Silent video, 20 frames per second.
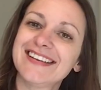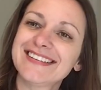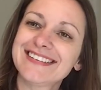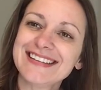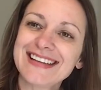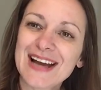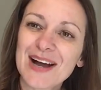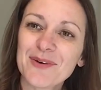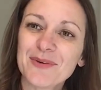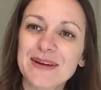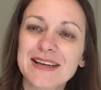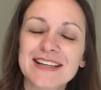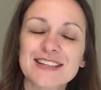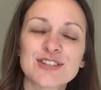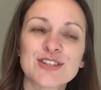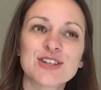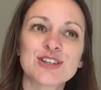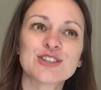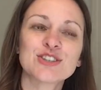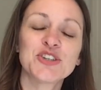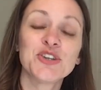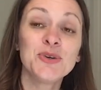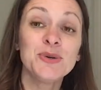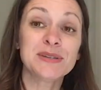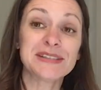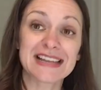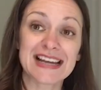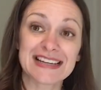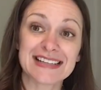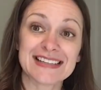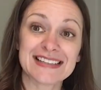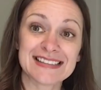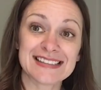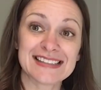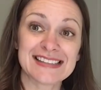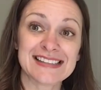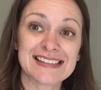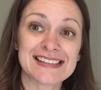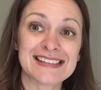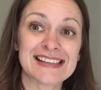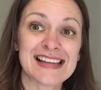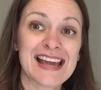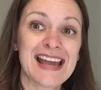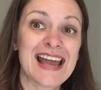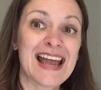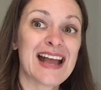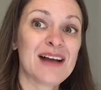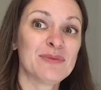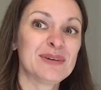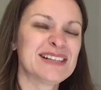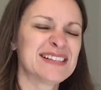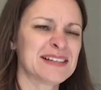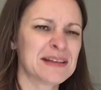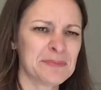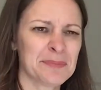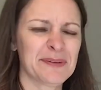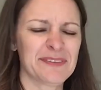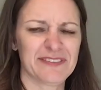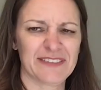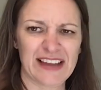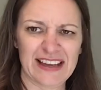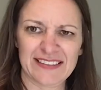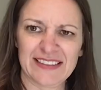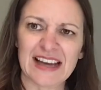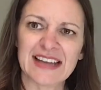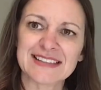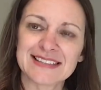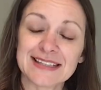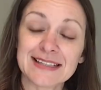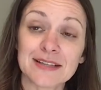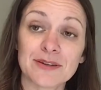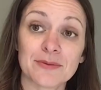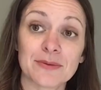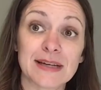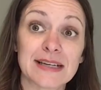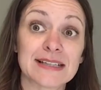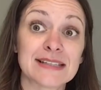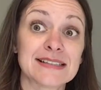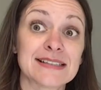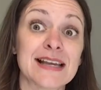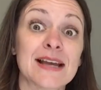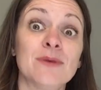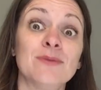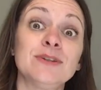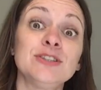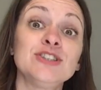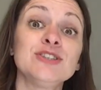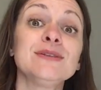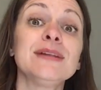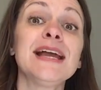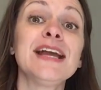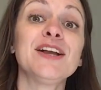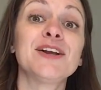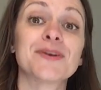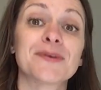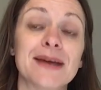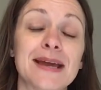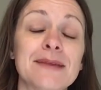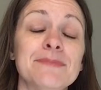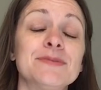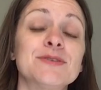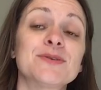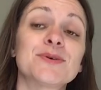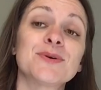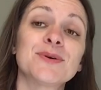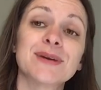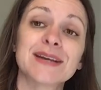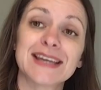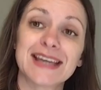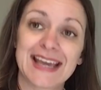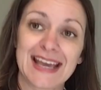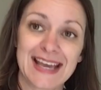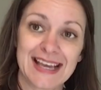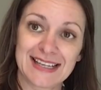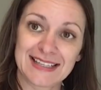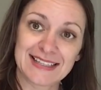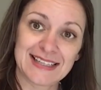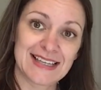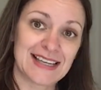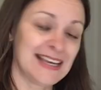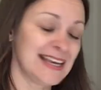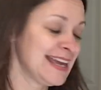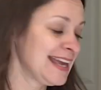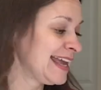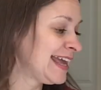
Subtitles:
See how we took two sentences and we simplified that, didn't we? To say, would you like grapes or candy?